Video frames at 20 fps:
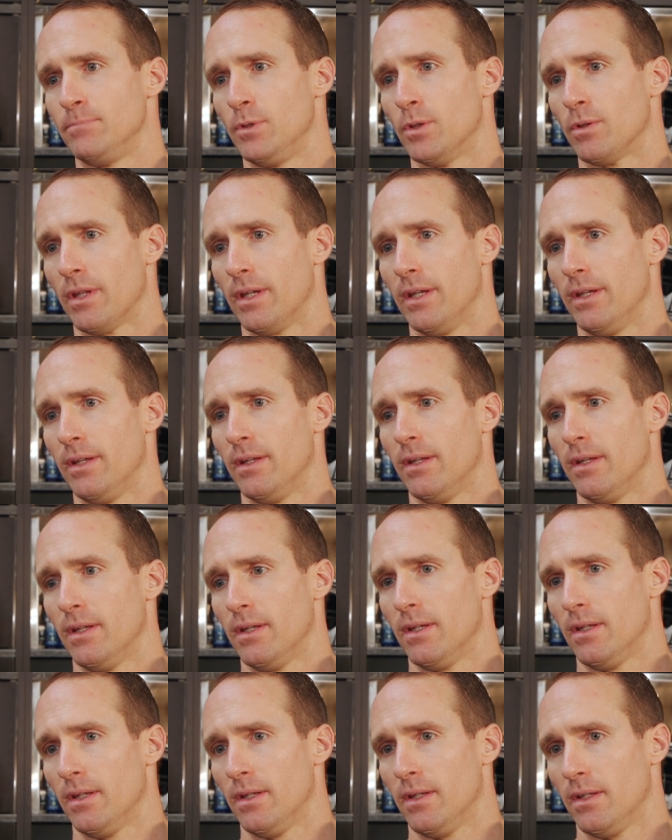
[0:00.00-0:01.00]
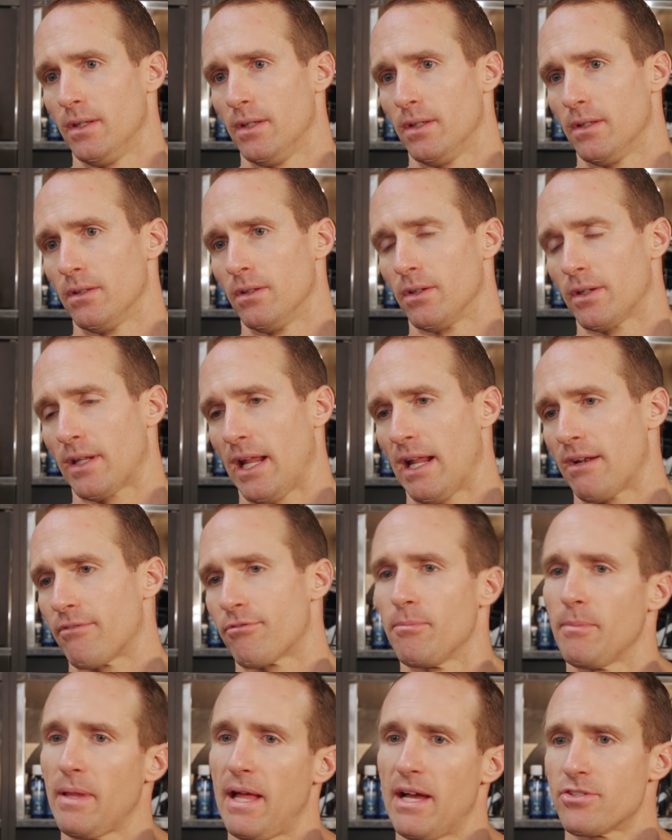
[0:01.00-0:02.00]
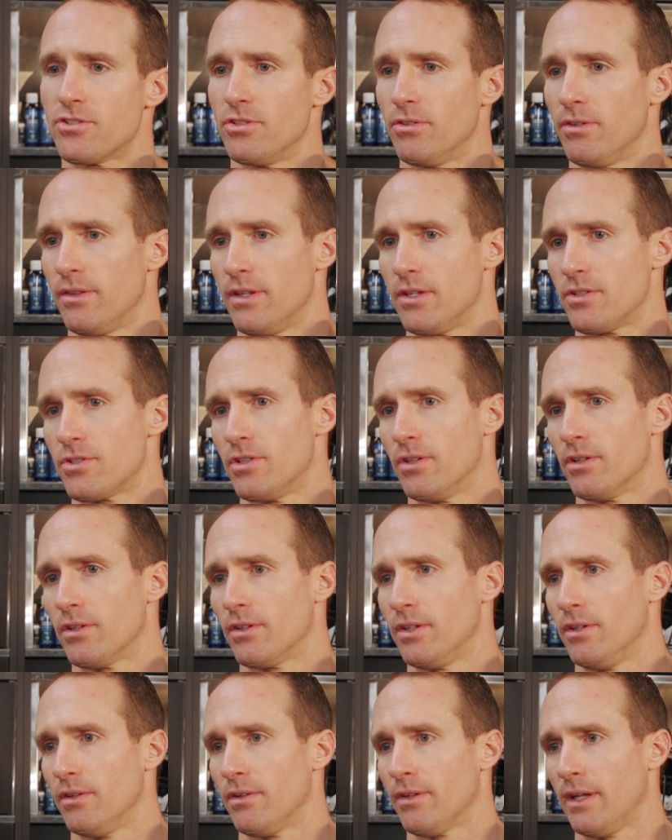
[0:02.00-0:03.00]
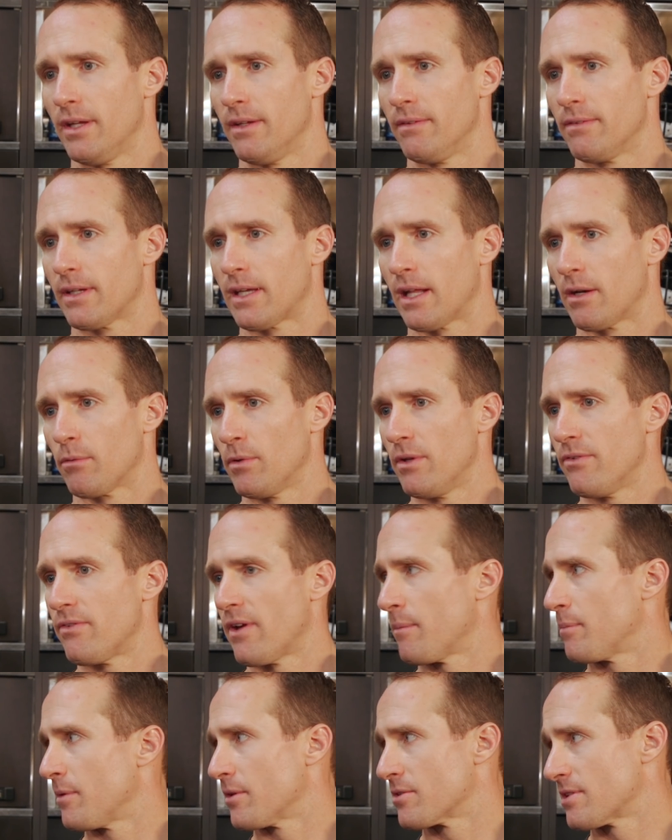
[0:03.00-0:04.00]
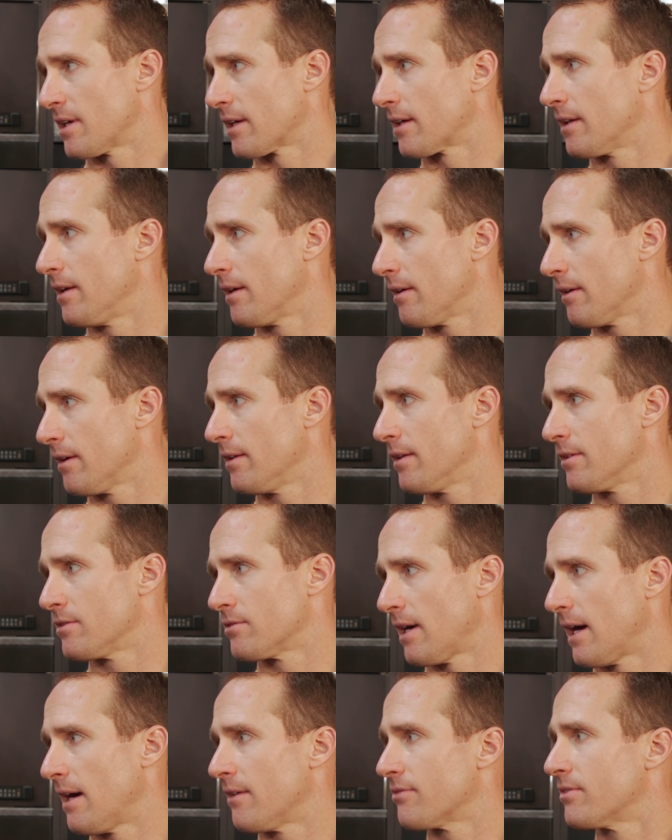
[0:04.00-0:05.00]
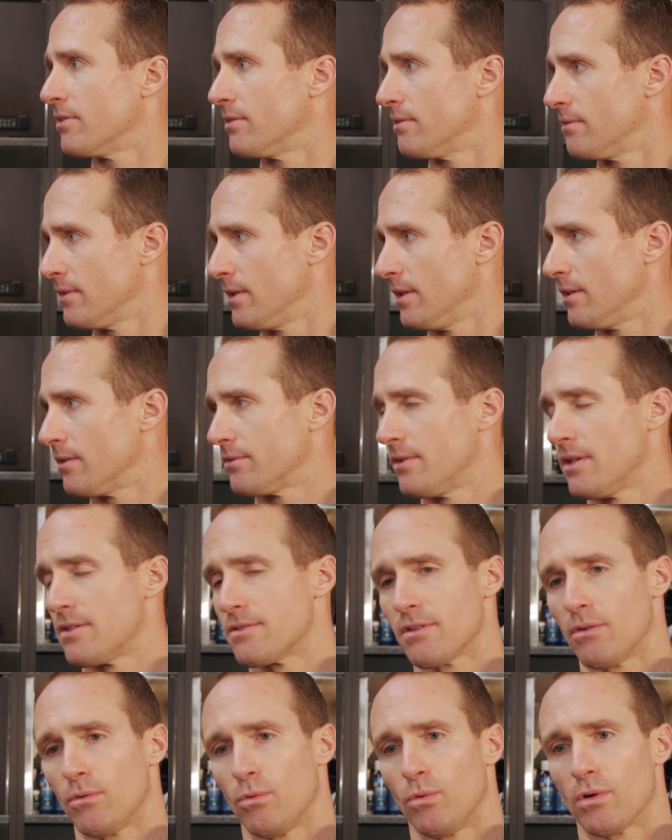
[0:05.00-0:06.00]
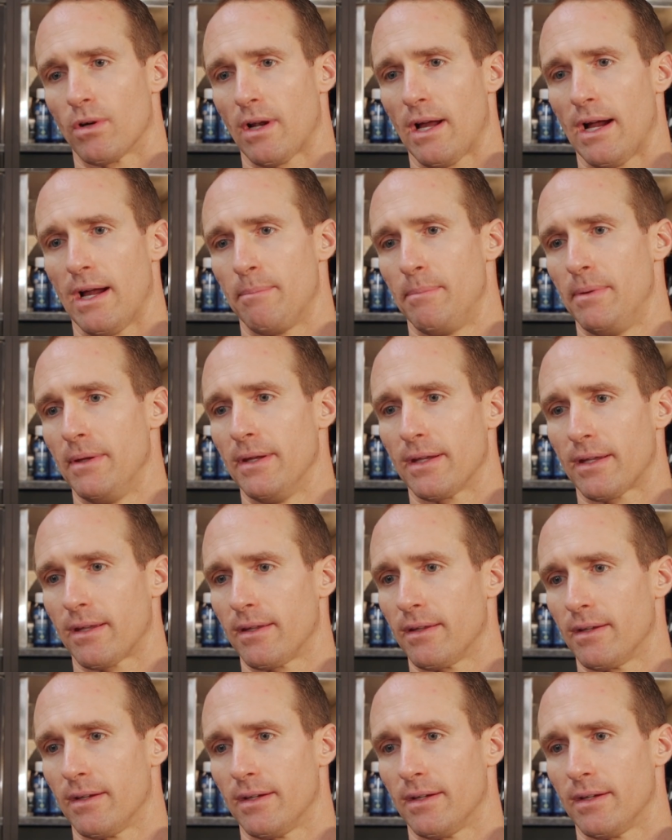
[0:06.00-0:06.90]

They, looking at them from last year to this year, they kind of revamped their secondary. They draft, Denzel Ward, high pick,